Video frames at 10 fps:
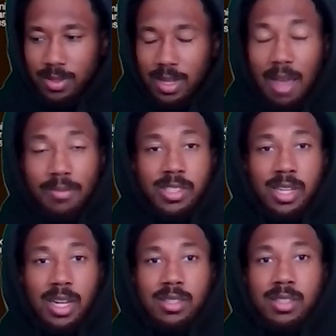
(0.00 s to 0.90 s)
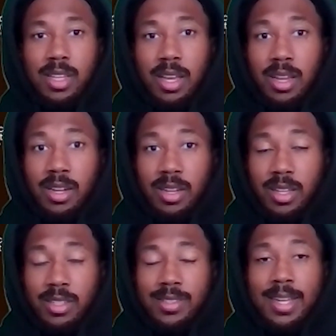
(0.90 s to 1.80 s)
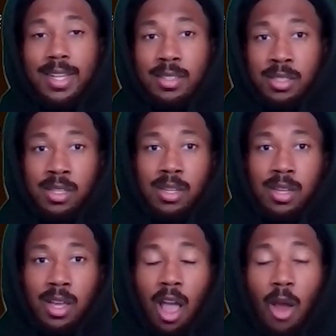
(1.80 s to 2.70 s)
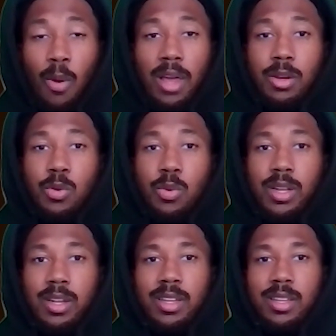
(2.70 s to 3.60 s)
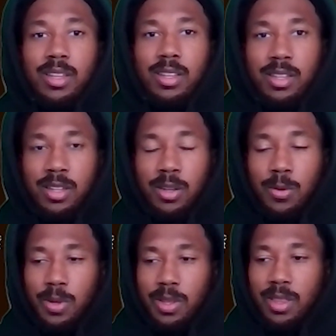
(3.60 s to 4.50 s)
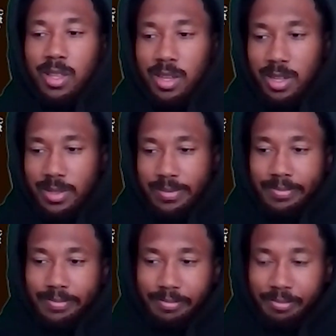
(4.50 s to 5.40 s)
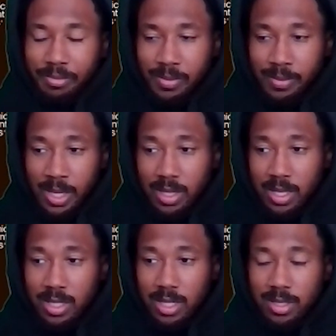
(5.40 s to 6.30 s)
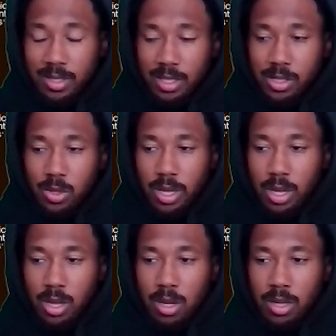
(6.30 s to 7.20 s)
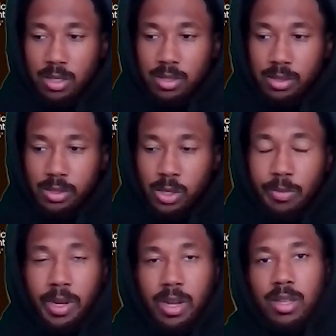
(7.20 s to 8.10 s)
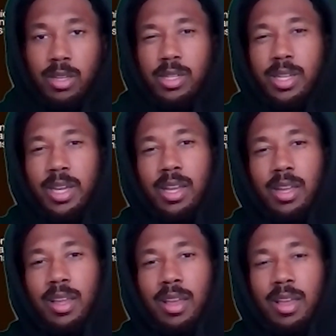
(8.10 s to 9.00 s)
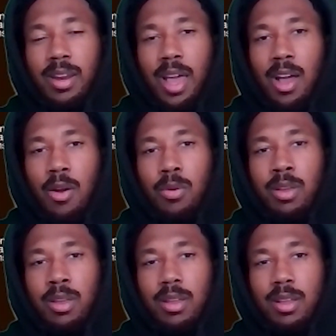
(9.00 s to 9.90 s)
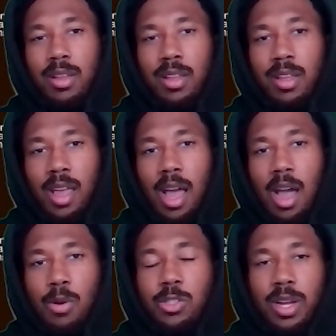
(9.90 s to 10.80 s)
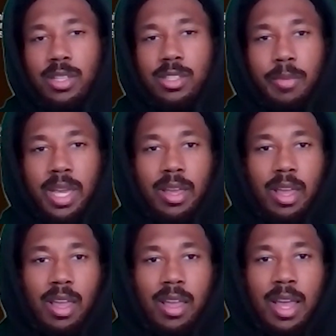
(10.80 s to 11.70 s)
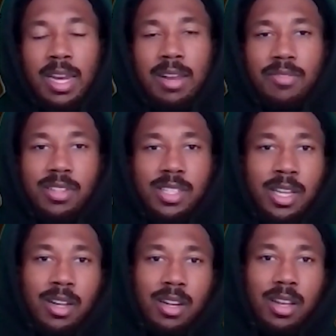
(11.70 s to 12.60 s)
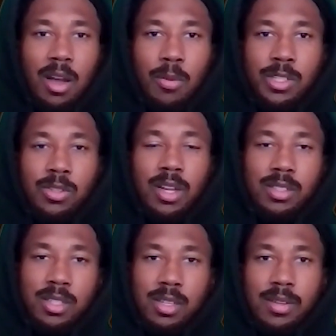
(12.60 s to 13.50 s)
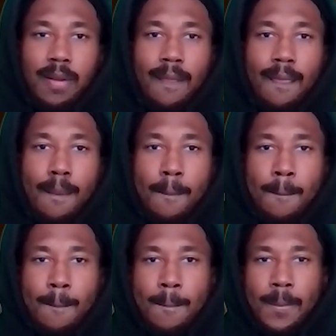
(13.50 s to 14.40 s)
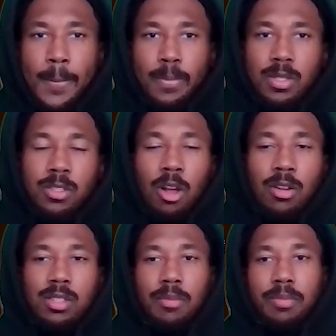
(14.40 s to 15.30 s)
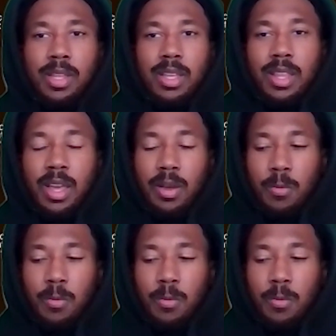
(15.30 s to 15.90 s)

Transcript: Life has changed since then, and it's changed rather quickly with the injustice that's going on in America today, and how we trying to make a difference here. How we trying to start something that